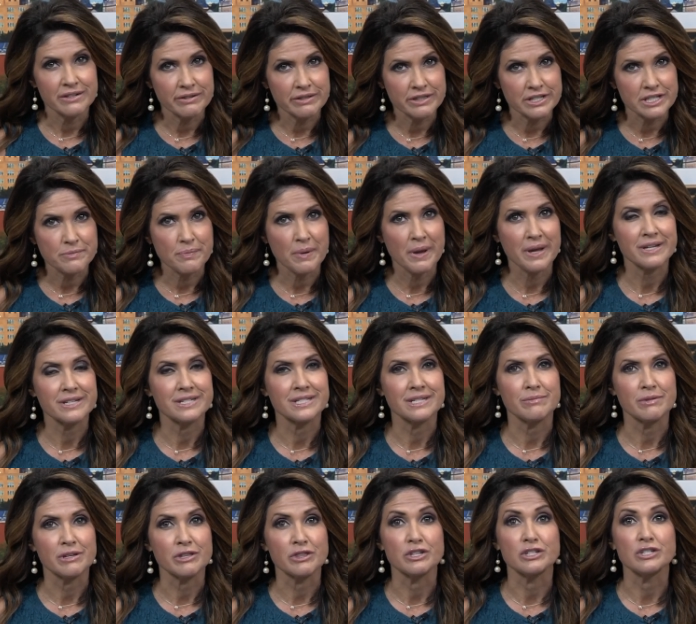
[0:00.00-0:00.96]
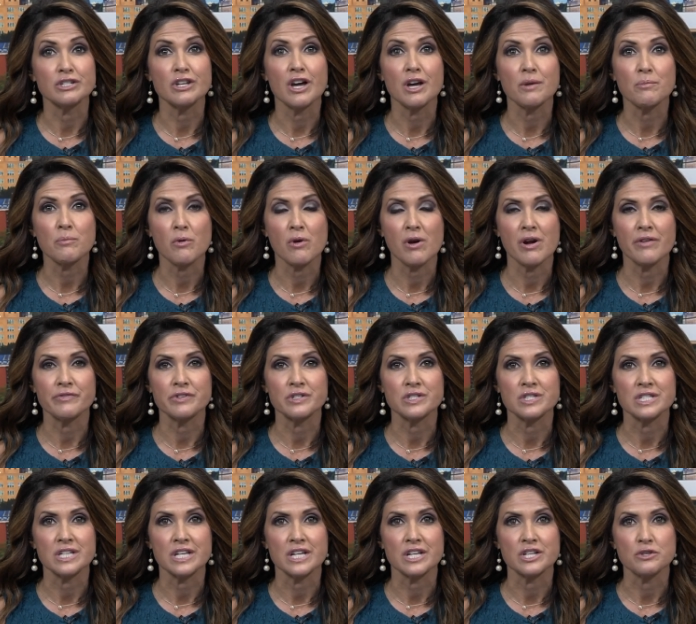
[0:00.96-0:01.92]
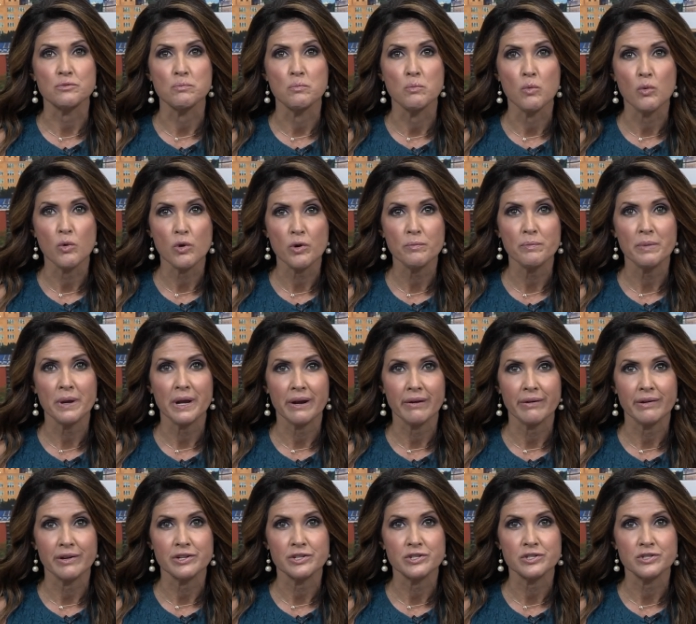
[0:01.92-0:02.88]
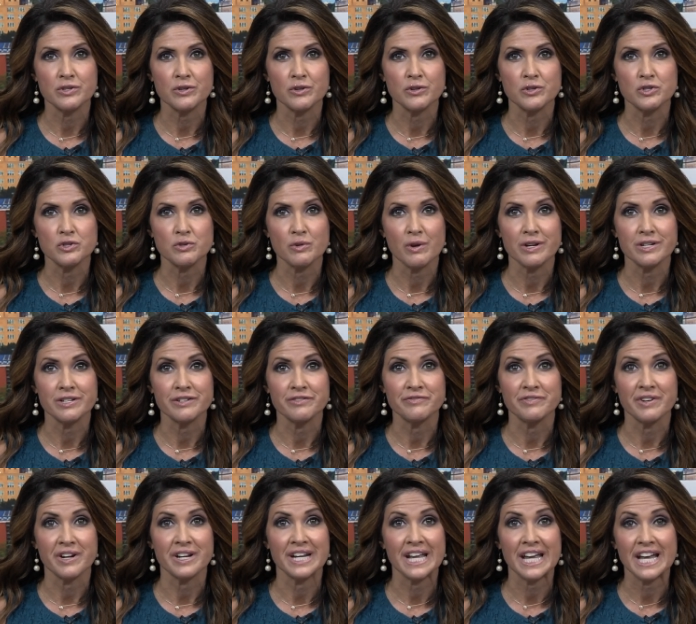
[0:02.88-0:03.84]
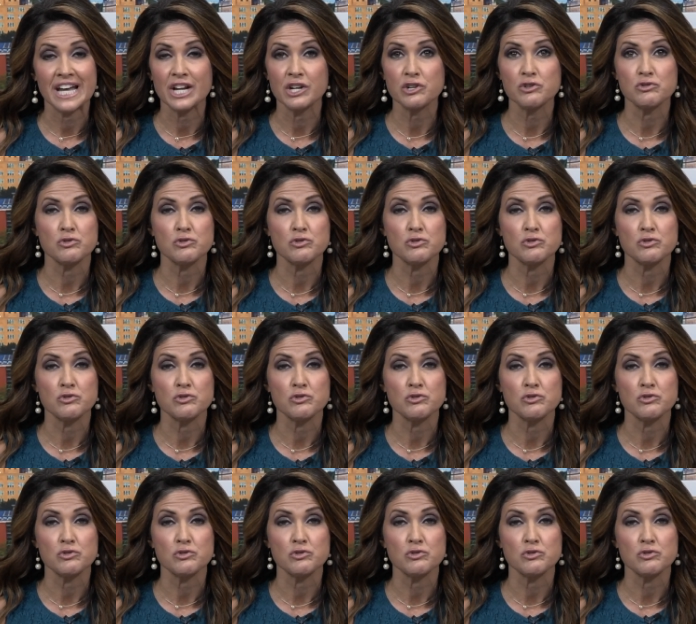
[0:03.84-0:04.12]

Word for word: During this pandemic, the nonprofit says more parents are trying to find